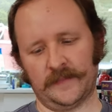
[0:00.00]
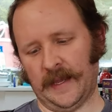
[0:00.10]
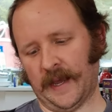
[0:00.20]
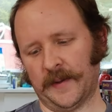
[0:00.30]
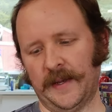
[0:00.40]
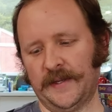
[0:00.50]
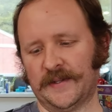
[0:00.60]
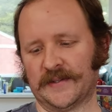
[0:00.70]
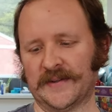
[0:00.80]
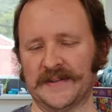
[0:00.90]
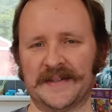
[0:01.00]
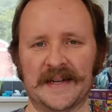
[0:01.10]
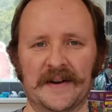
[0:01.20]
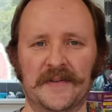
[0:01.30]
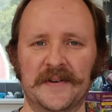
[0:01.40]
yeah, it's just good
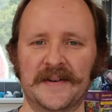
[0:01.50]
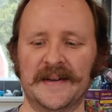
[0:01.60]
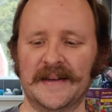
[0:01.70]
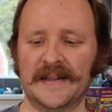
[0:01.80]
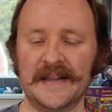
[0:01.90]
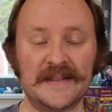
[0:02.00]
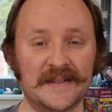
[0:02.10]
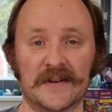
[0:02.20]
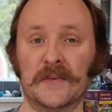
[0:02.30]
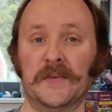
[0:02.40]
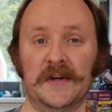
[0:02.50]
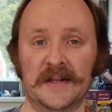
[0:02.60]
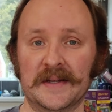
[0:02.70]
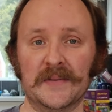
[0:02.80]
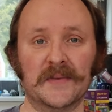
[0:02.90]
stuff. This is a
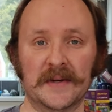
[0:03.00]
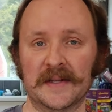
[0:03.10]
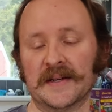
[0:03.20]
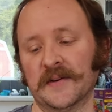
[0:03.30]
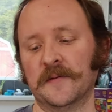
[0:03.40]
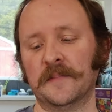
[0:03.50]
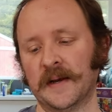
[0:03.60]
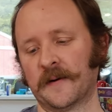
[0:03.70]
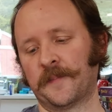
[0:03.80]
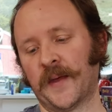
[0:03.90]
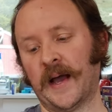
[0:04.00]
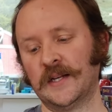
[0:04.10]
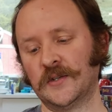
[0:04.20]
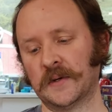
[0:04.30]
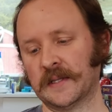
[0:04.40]
really, really good beer. I
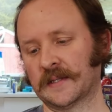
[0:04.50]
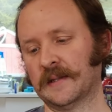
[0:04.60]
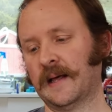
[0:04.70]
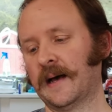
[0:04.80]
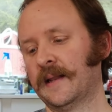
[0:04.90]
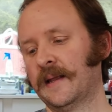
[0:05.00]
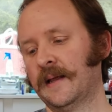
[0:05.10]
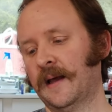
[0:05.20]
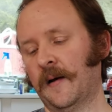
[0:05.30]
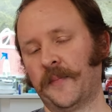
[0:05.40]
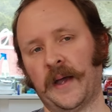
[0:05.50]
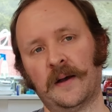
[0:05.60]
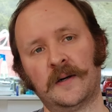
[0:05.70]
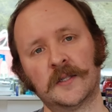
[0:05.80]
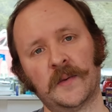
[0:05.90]
enjoy this a lot. I
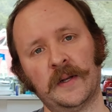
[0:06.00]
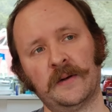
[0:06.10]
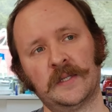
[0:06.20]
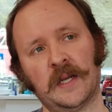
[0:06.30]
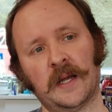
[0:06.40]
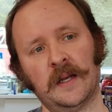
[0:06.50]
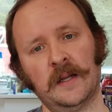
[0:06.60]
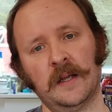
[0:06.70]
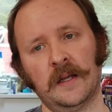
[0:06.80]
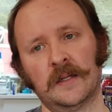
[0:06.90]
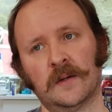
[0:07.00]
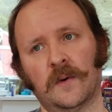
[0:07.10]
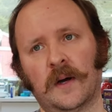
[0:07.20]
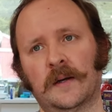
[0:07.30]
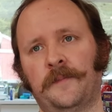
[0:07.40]
also understand,
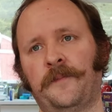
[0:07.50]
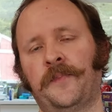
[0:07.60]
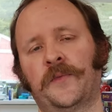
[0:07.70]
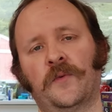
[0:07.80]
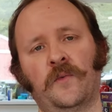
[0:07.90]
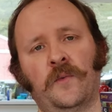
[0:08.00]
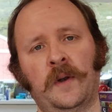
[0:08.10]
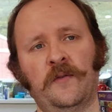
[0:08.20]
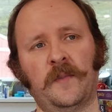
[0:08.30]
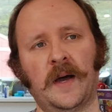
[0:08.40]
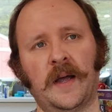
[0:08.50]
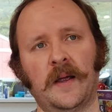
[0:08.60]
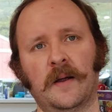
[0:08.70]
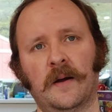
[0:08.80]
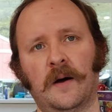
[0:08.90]
so one of
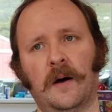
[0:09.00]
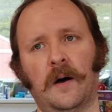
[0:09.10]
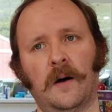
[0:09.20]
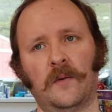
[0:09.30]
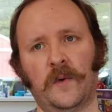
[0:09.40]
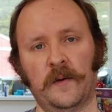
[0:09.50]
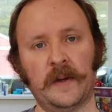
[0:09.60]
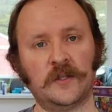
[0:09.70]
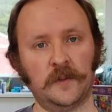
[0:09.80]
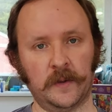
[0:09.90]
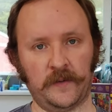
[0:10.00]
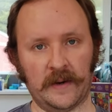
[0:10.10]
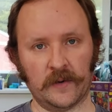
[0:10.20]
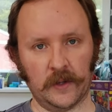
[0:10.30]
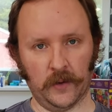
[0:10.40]
my one of my super
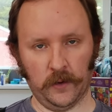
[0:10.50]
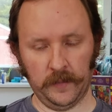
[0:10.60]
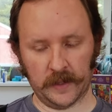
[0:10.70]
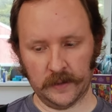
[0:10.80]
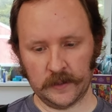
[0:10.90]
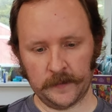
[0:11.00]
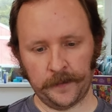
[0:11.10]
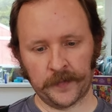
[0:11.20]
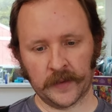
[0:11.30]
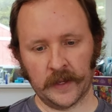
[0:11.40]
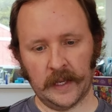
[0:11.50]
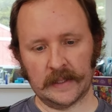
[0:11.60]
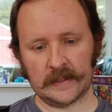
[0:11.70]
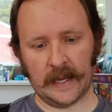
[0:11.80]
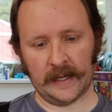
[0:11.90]
favorite local beers
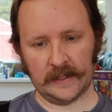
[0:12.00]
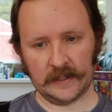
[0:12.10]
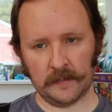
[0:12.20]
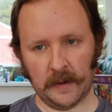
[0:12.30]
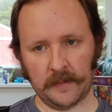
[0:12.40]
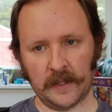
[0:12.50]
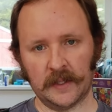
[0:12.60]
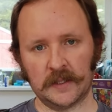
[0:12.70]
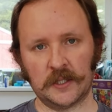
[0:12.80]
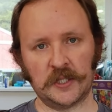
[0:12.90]
is Headless Mumby's